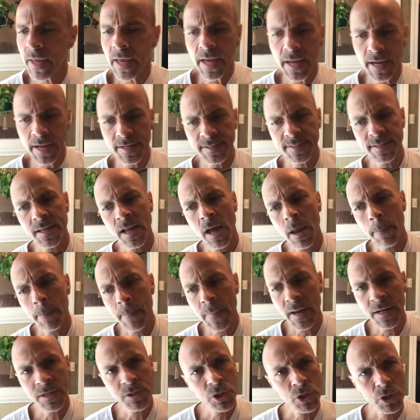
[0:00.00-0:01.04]
It's not
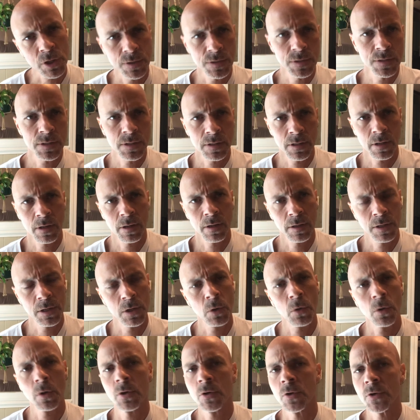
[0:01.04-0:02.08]
mentioned here
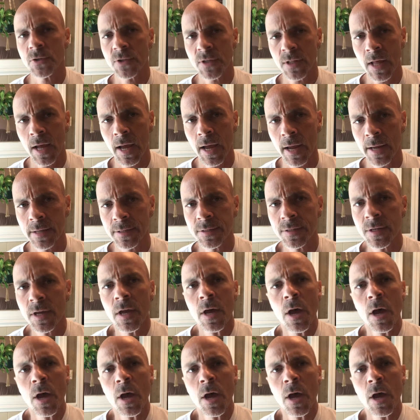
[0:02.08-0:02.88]
in your slides,